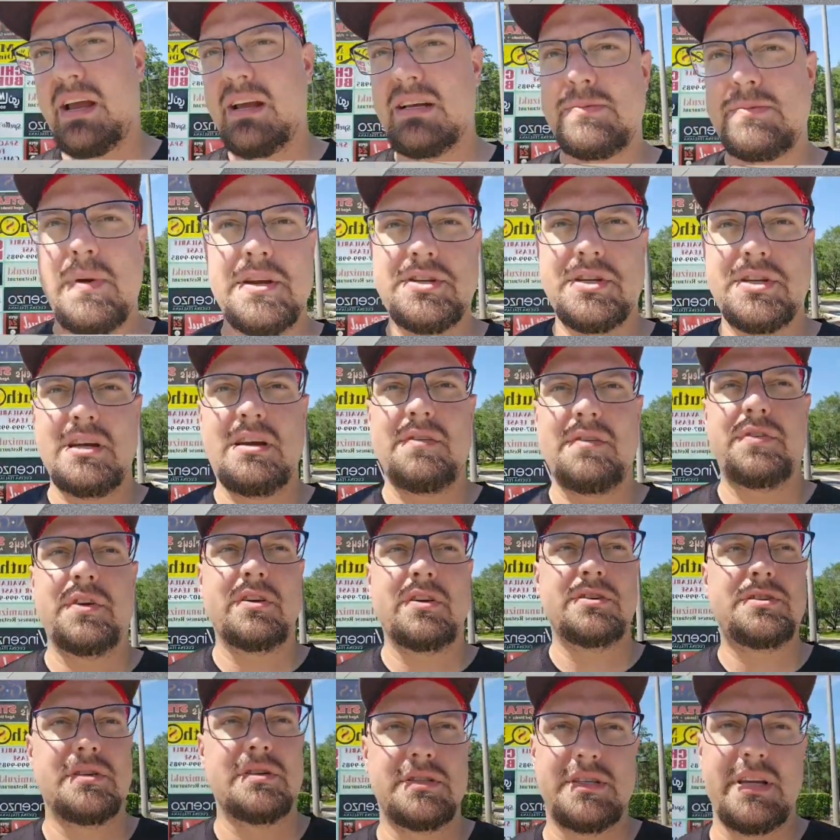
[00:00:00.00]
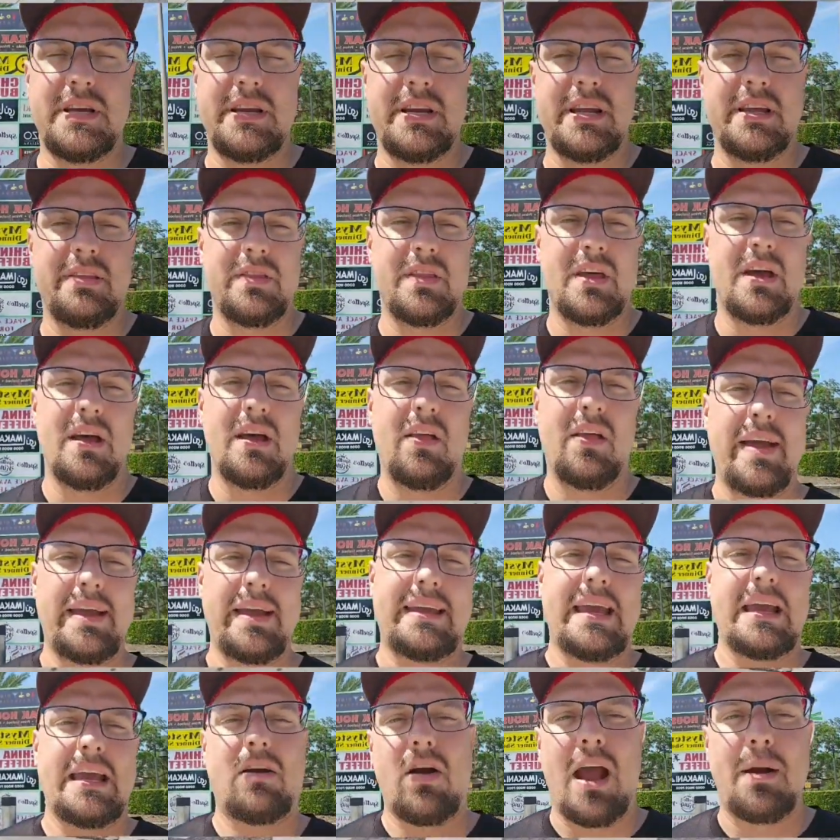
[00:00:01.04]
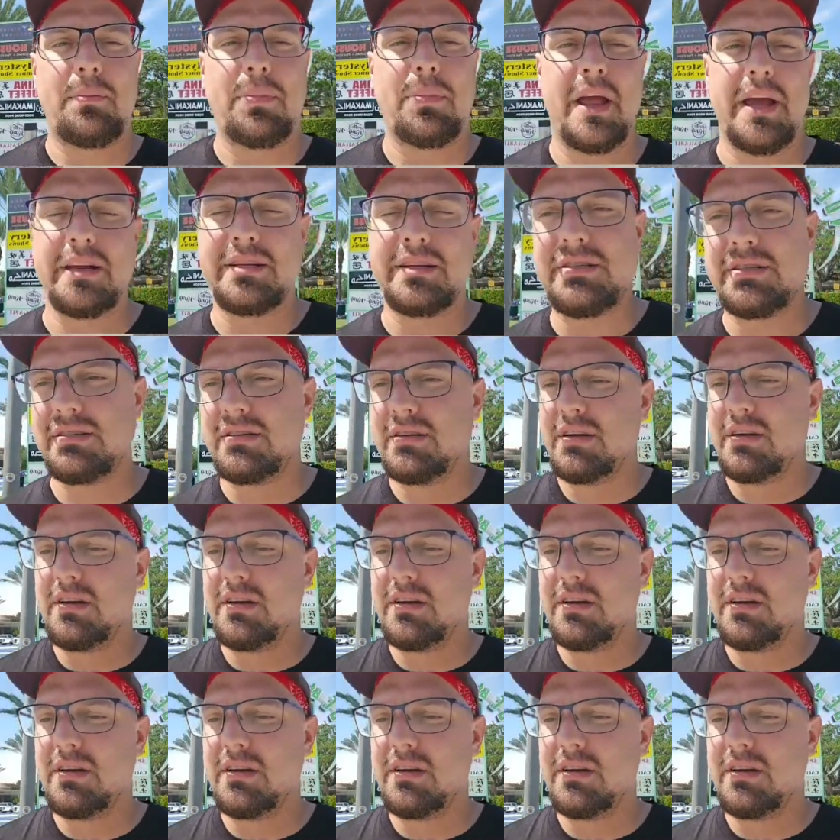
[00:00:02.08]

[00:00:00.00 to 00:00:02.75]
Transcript: especially if you're interested in like king crab legs.